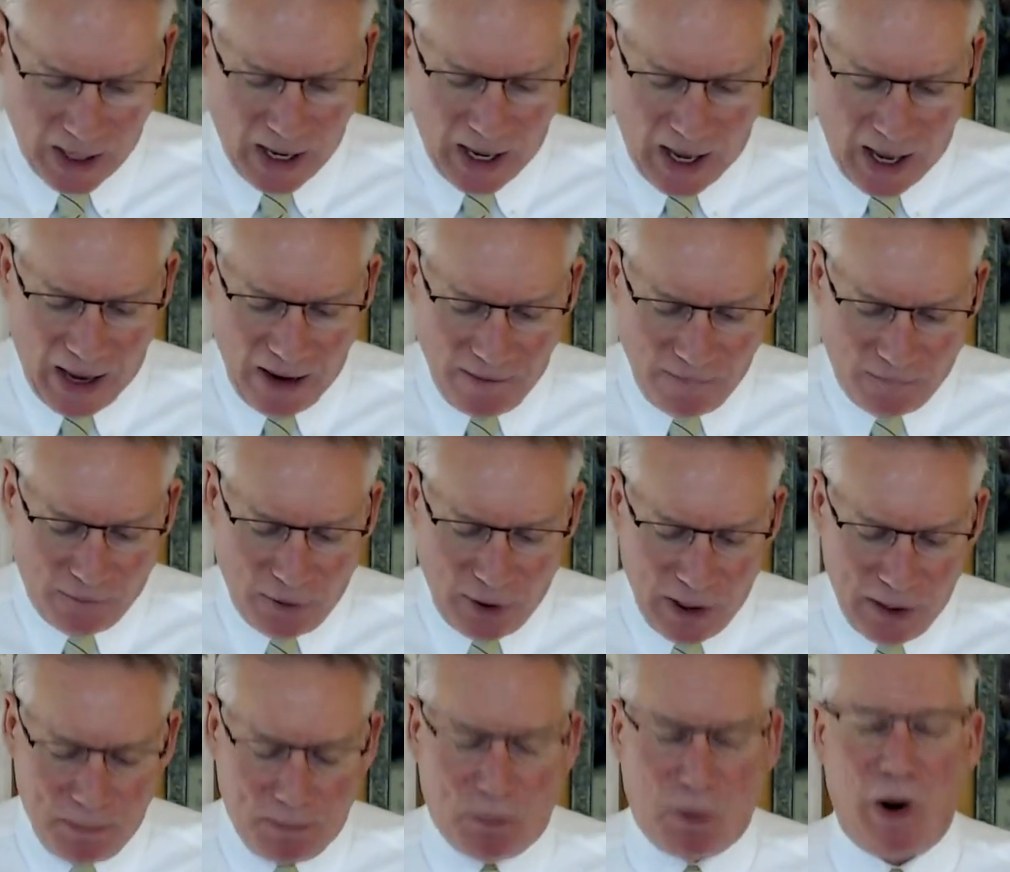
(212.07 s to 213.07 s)

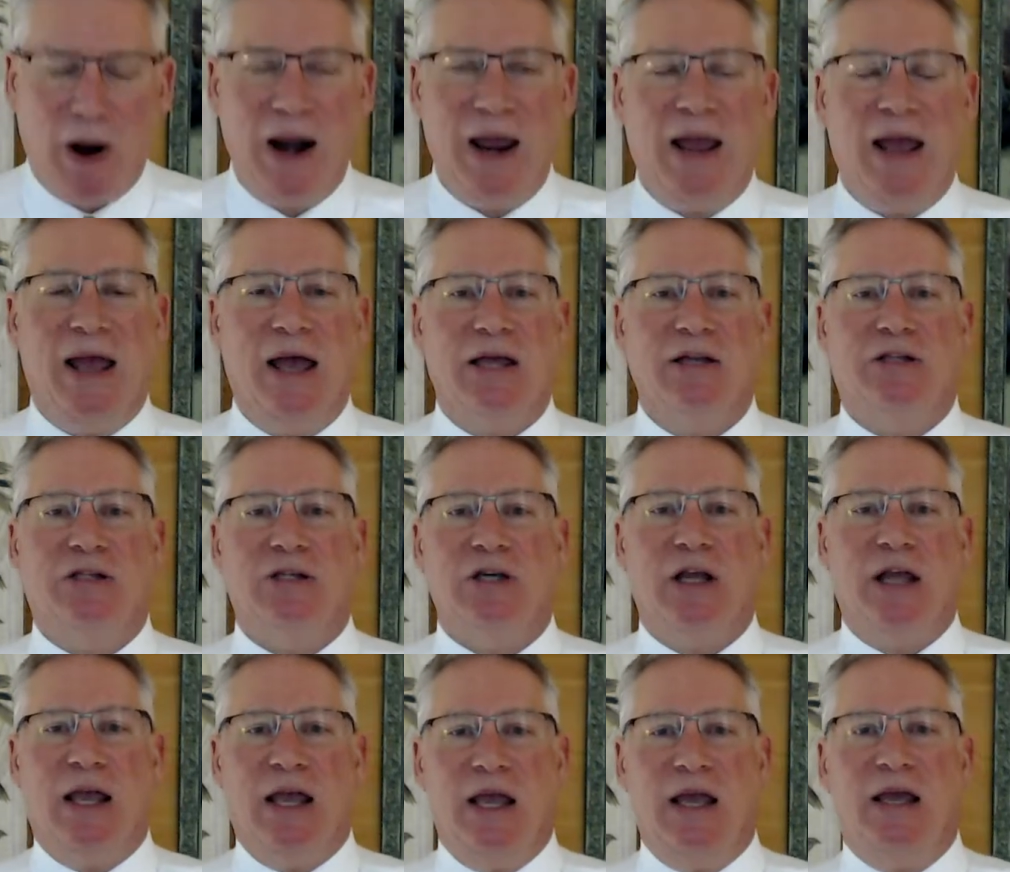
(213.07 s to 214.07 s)
Every branch
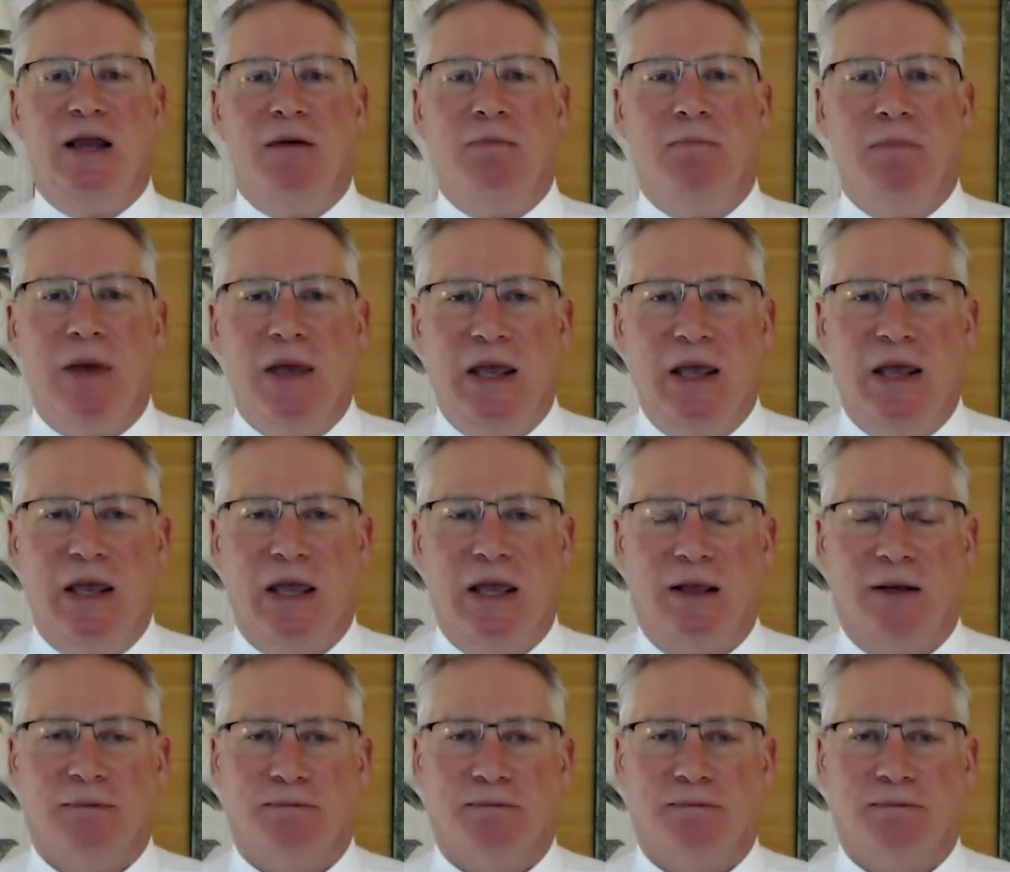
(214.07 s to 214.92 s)
in me,